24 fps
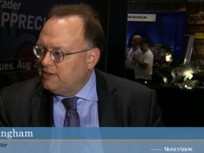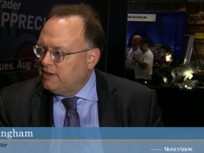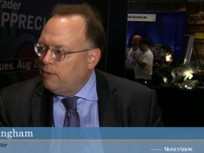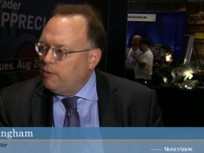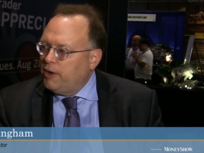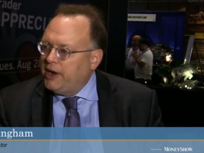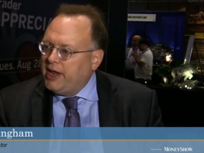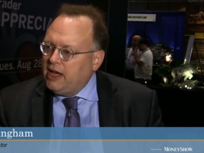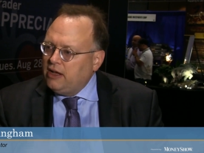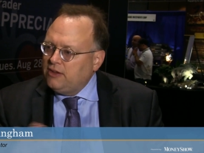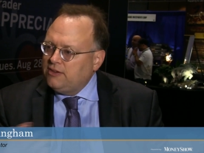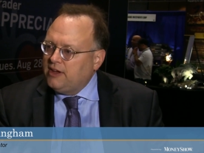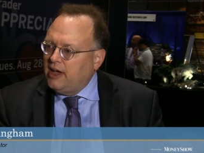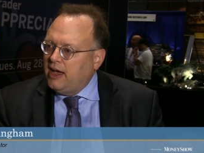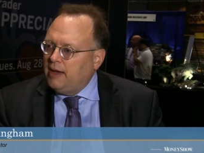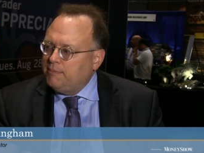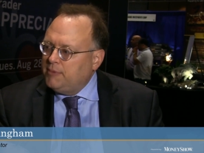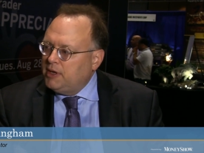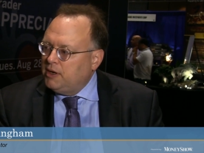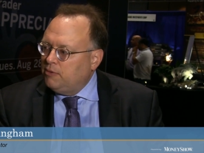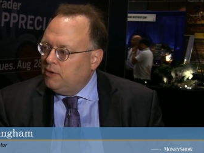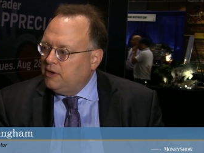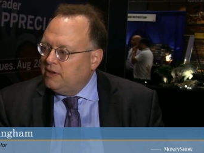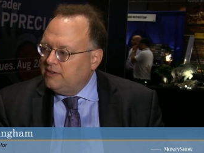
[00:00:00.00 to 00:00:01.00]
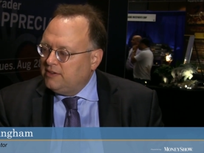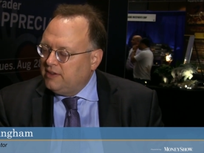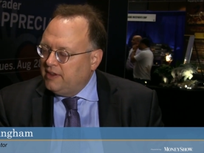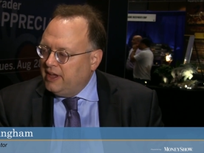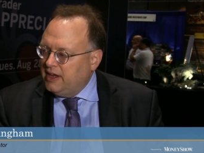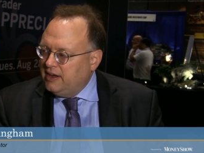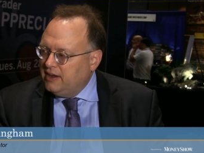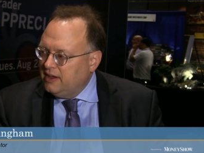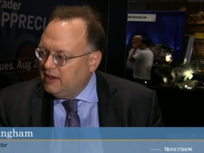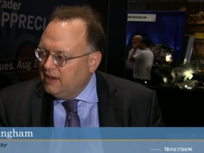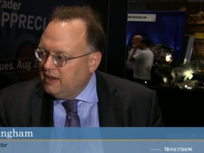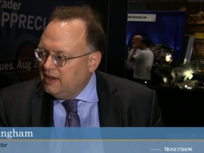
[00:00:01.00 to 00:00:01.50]
So what Al taught me was
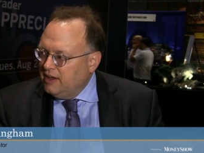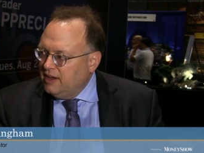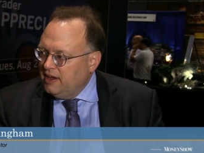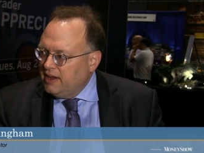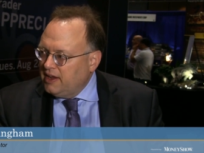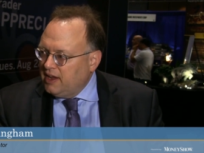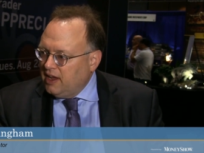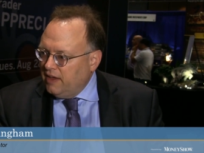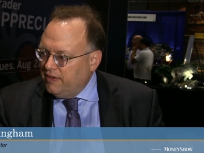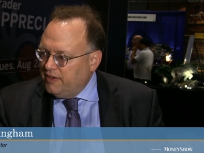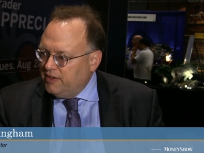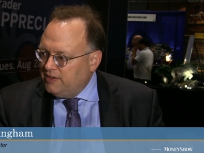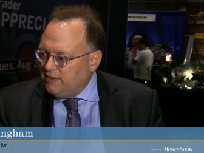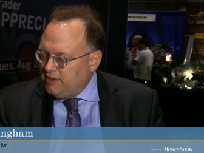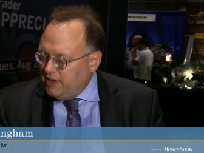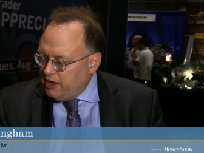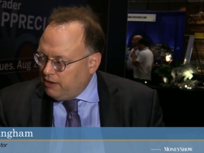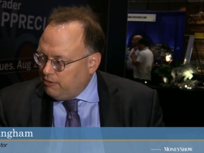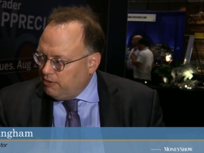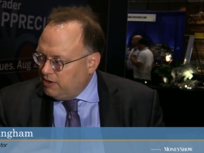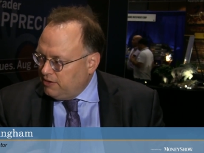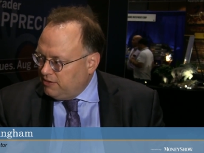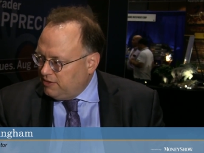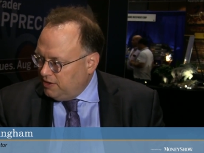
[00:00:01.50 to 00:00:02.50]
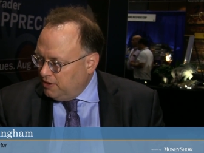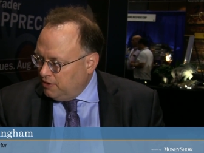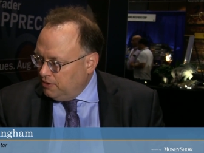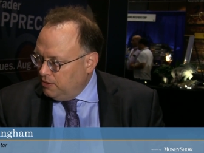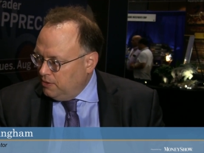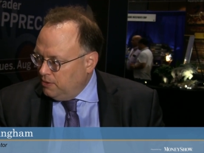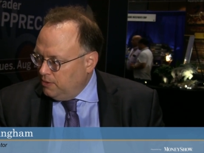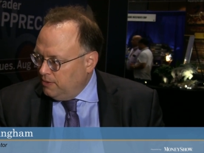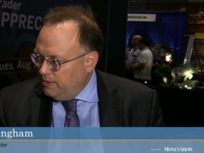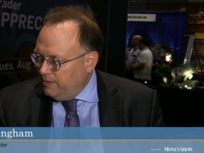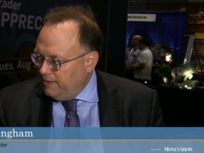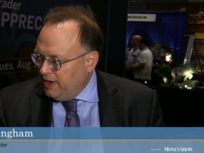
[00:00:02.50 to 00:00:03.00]
that, you know, the secret
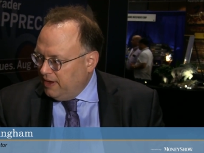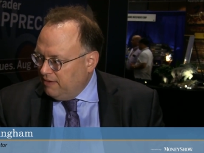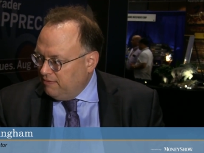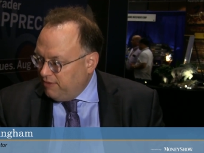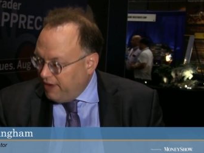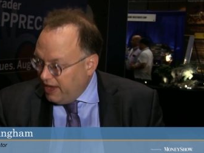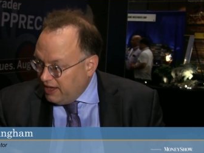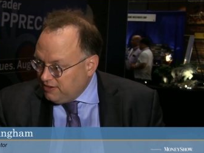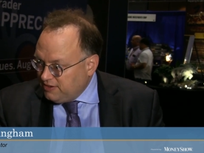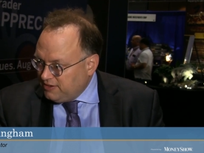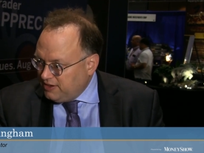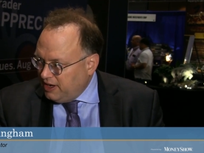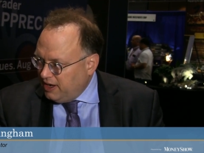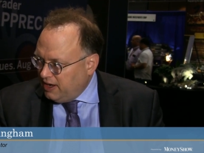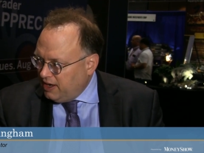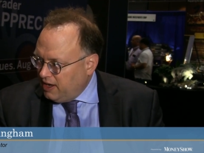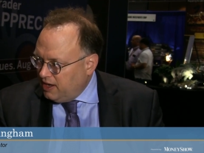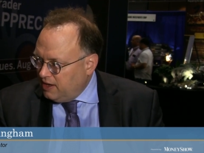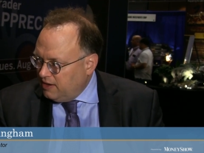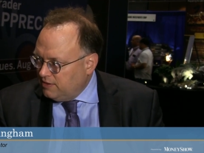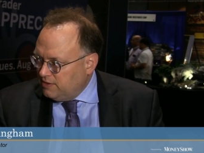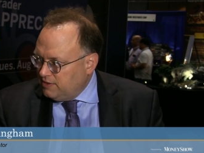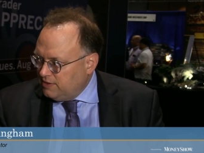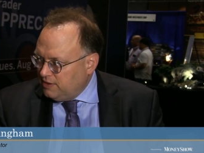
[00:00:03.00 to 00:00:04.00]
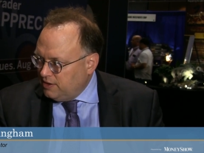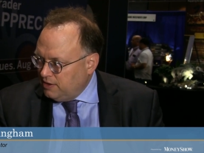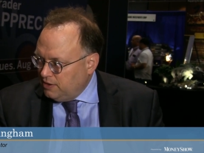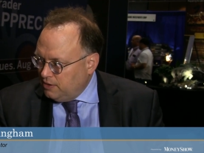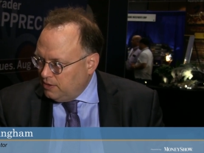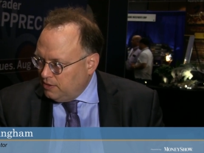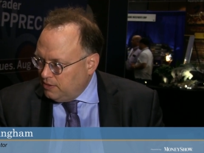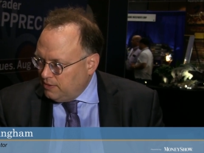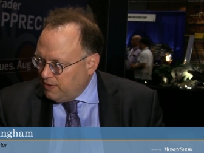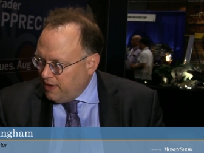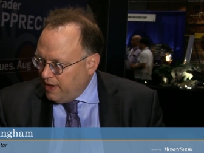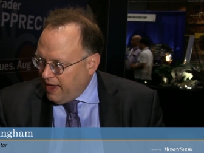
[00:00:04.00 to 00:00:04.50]
to investing is to
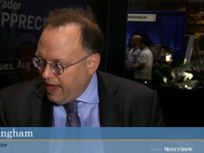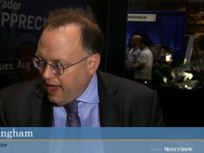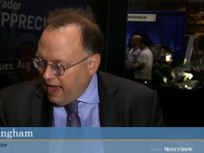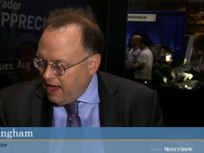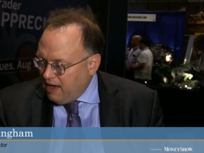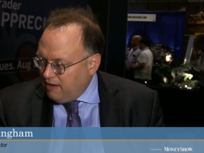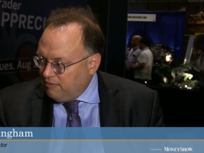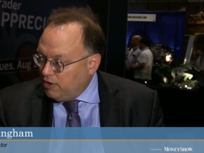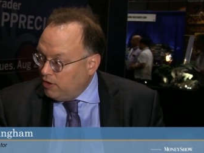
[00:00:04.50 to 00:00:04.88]
have